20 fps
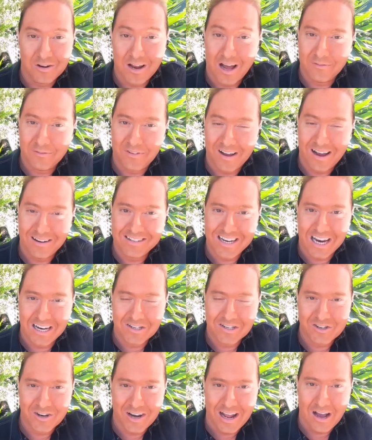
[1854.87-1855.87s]
not five days
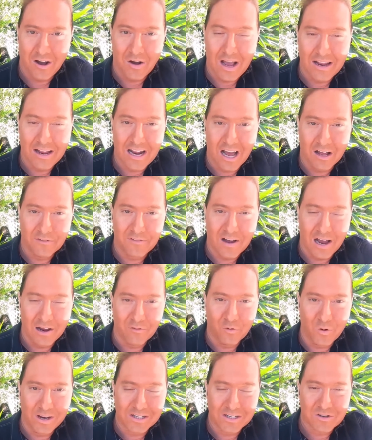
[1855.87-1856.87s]
from now, and not five
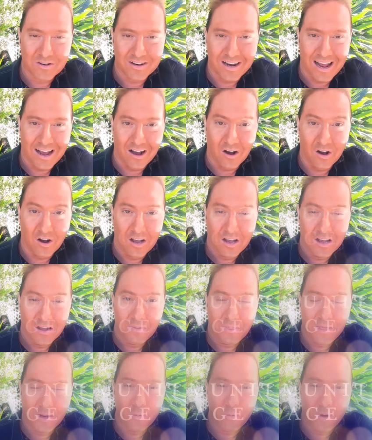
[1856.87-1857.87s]
weeks from now, no. then